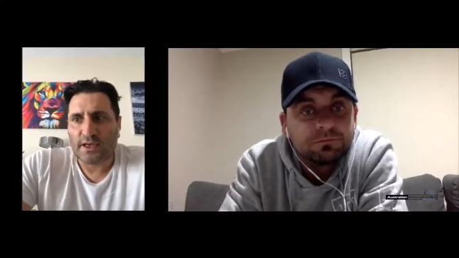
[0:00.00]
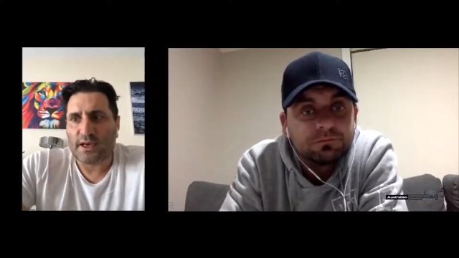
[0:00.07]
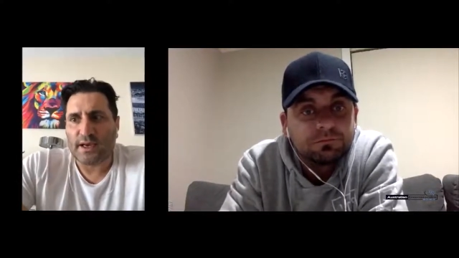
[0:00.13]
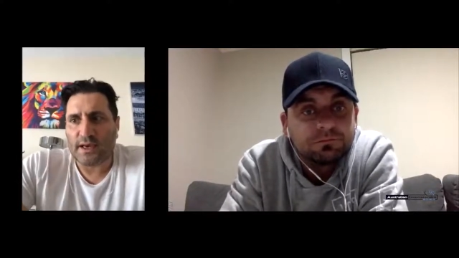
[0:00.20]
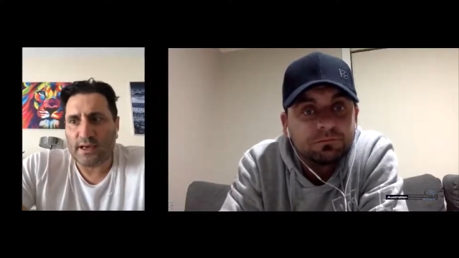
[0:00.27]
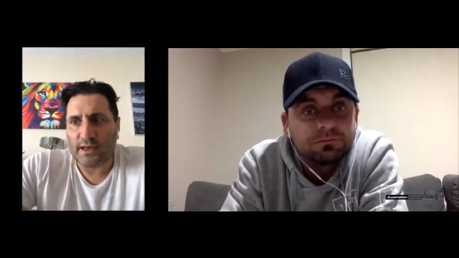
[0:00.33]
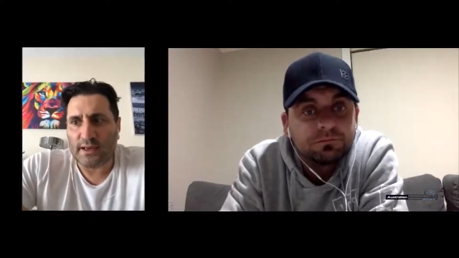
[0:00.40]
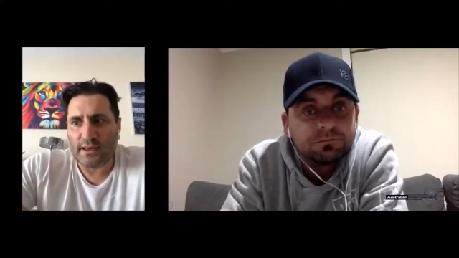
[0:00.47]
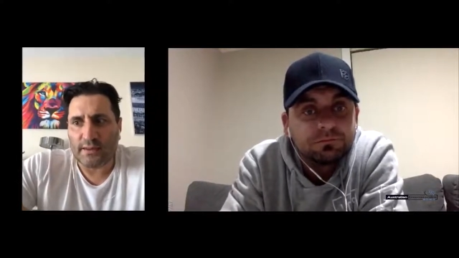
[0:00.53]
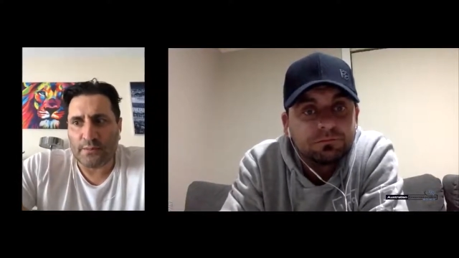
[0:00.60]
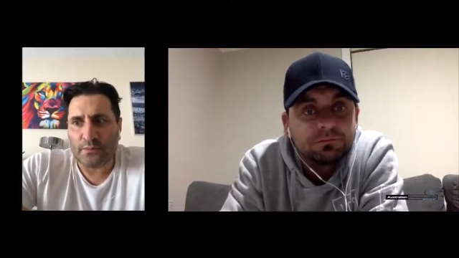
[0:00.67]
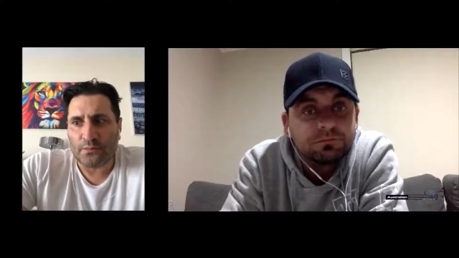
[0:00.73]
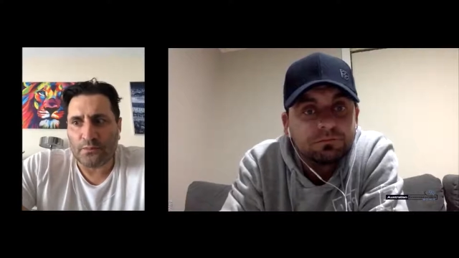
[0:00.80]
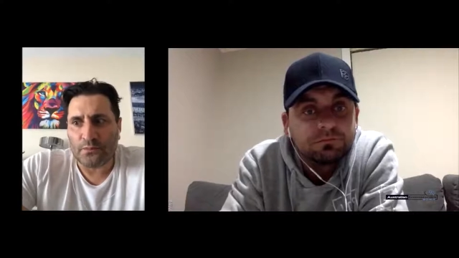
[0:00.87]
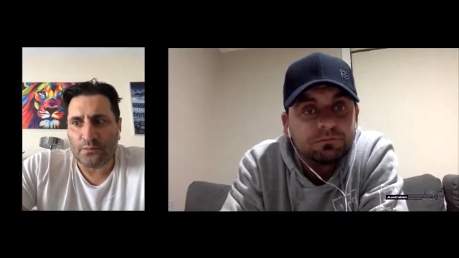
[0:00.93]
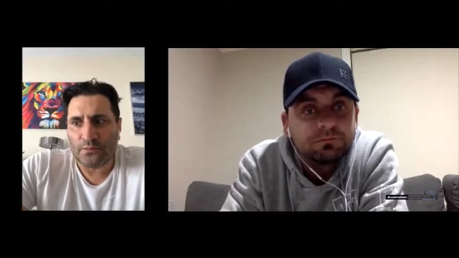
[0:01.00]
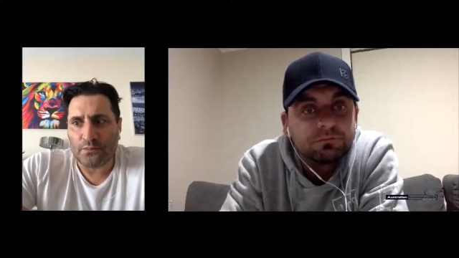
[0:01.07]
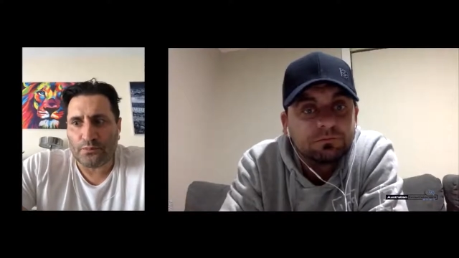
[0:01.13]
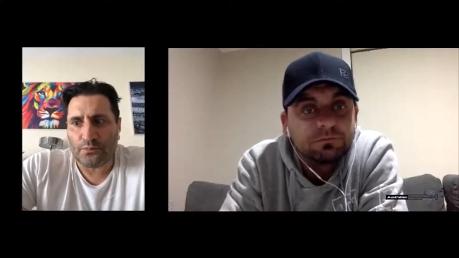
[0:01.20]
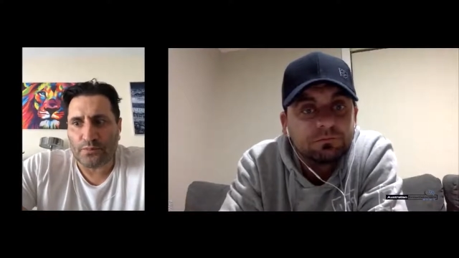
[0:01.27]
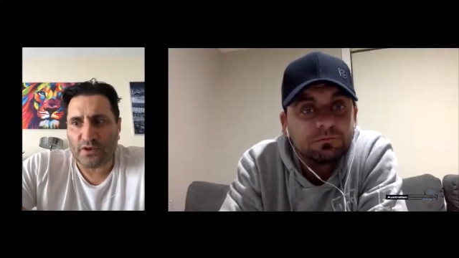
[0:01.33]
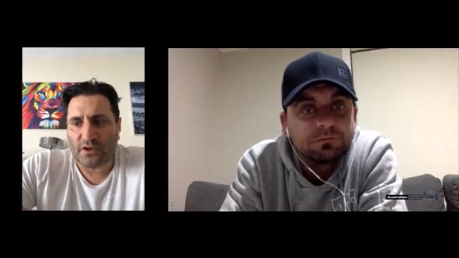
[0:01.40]
Speaker 1: Um,
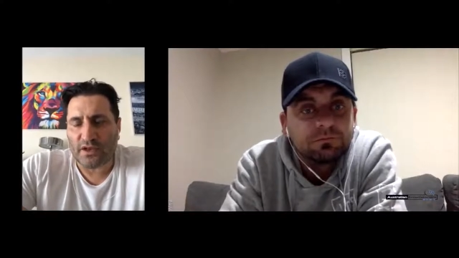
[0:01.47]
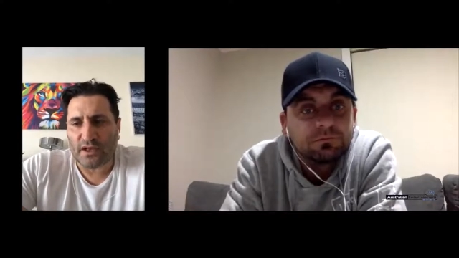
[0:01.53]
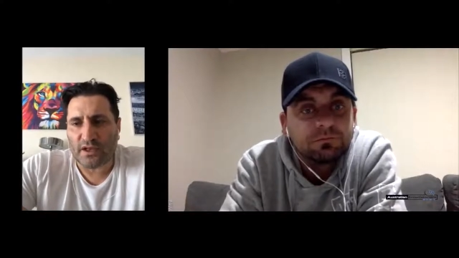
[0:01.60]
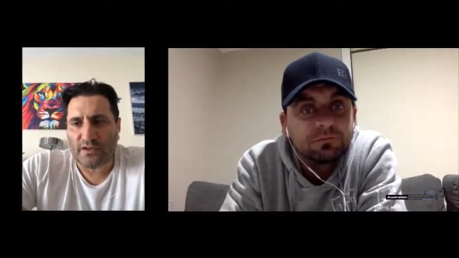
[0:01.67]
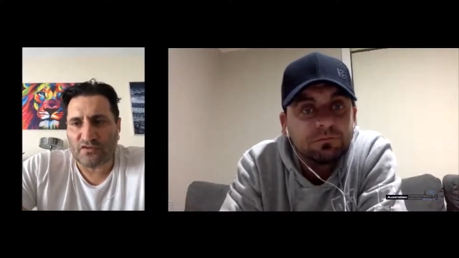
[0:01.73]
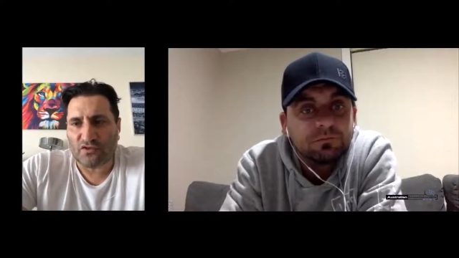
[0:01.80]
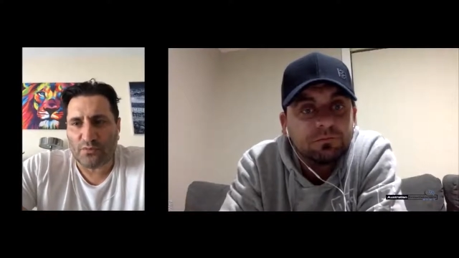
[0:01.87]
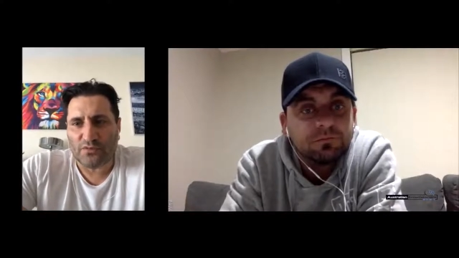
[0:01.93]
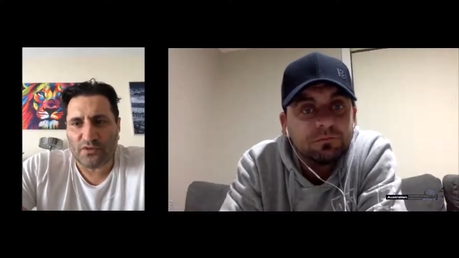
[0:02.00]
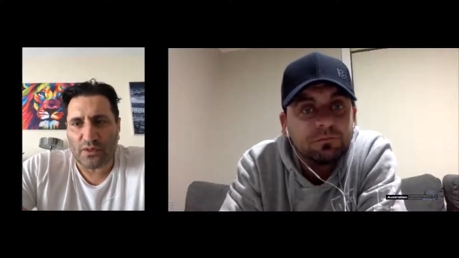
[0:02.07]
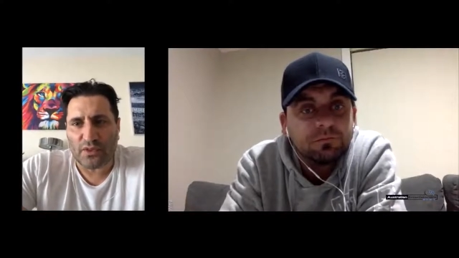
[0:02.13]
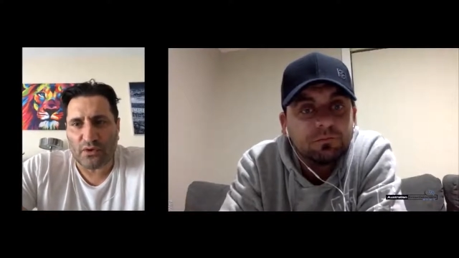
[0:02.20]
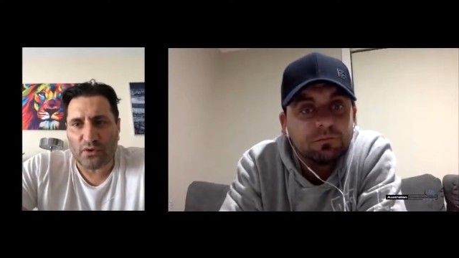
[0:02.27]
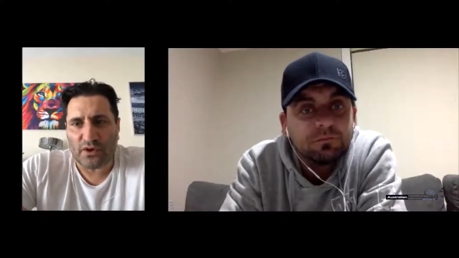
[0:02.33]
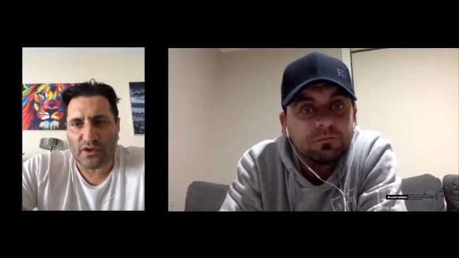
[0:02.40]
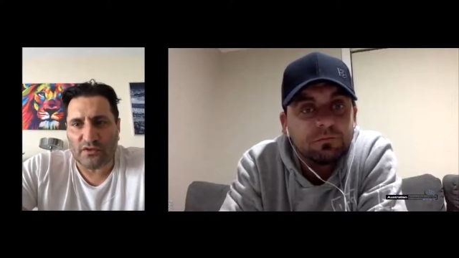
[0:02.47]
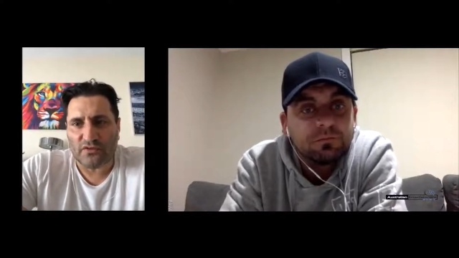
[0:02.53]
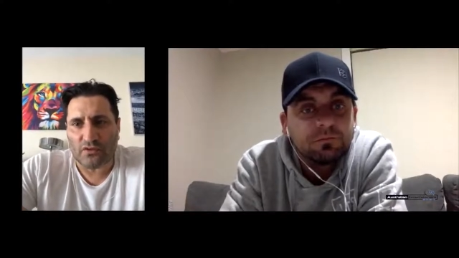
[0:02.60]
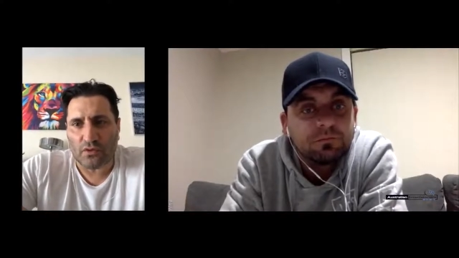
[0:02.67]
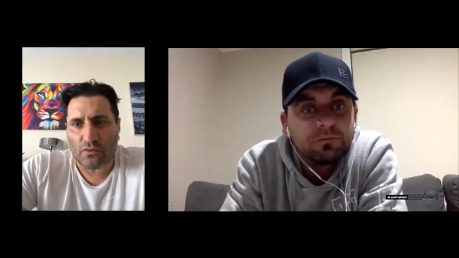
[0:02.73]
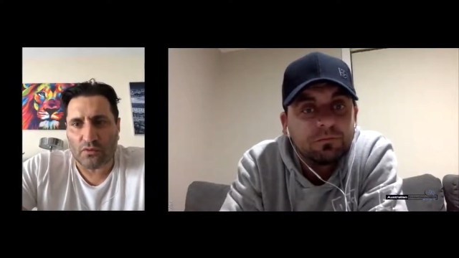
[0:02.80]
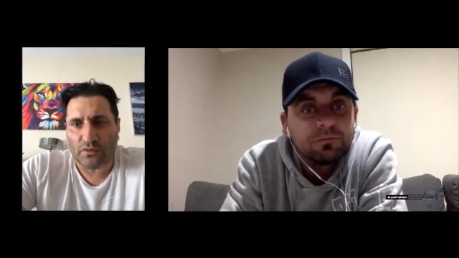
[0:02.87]
but yeah, I stopped at 30
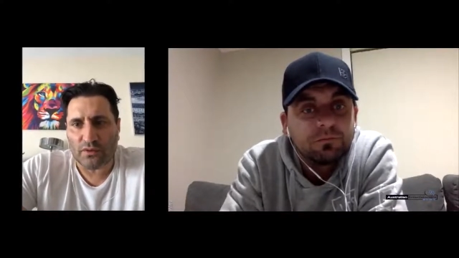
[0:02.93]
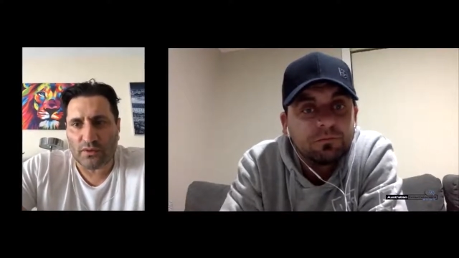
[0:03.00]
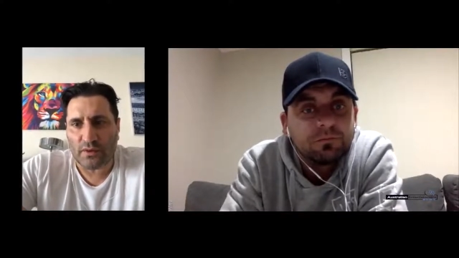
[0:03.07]
years old.